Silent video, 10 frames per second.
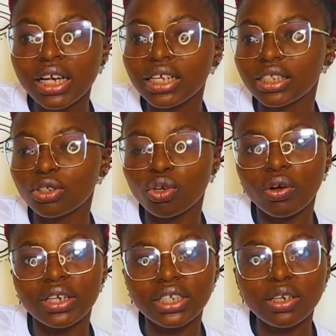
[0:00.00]
It is
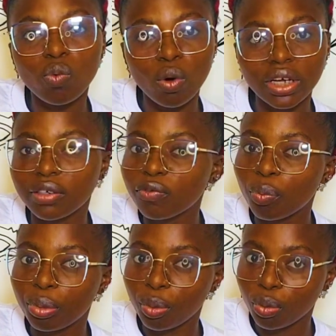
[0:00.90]
currently working
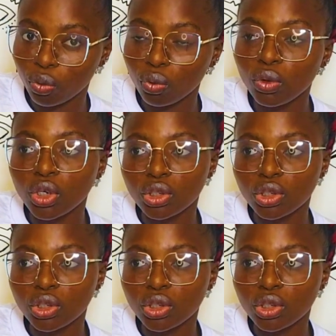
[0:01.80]
for people.